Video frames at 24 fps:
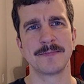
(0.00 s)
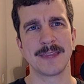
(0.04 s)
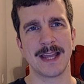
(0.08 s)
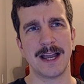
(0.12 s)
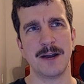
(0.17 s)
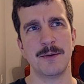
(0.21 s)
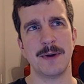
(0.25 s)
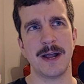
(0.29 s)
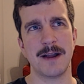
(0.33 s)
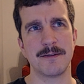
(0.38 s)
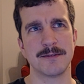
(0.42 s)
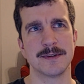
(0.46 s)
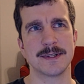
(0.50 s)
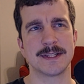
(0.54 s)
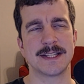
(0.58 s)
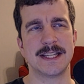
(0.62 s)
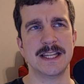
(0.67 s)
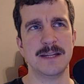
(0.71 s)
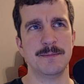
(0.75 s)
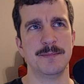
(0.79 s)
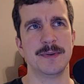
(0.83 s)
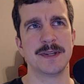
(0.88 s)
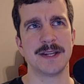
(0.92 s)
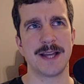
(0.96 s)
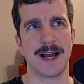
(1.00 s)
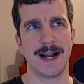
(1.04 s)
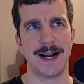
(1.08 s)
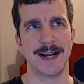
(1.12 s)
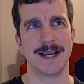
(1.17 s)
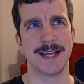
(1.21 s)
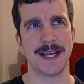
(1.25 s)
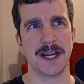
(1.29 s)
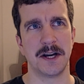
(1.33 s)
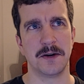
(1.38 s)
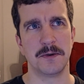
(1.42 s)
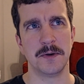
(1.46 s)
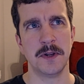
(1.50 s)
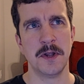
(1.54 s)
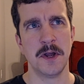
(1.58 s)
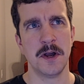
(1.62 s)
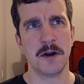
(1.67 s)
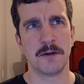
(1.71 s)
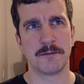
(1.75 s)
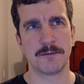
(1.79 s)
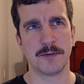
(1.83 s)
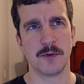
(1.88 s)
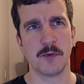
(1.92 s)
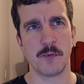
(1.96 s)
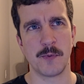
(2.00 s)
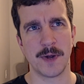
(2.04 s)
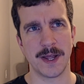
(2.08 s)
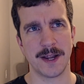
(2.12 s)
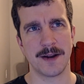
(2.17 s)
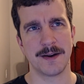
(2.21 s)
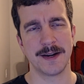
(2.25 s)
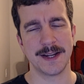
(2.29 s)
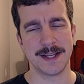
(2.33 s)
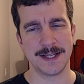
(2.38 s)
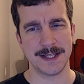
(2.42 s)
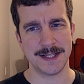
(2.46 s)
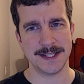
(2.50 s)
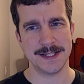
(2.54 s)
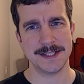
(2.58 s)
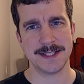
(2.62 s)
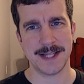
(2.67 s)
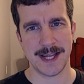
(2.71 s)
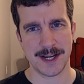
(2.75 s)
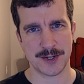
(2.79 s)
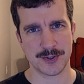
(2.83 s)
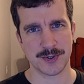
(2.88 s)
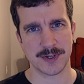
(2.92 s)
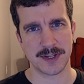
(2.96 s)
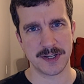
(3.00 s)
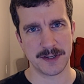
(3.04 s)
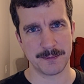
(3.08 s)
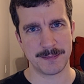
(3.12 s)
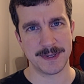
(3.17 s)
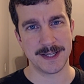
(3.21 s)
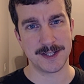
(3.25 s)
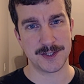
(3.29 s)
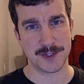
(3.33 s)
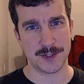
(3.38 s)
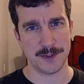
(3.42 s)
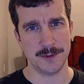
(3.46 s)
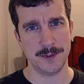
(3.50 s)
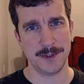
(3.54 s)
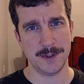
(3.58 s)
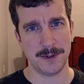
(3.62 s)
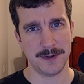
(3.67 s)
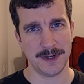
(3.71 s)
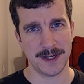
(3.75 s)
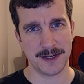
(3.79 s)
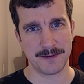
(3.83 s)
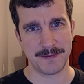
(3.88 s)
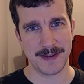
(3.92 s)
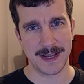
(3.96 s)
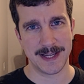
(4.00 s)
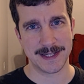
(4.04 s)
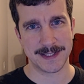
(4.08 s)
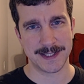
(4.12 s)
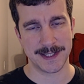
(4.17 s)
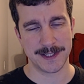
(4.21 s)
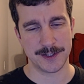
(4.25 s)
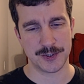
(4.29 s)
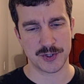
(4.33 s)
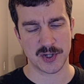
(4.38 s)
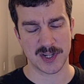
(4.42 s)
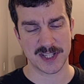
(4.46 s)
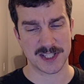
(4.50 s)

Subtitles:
However, keep an eye out for where it is actually going to be to your advantage,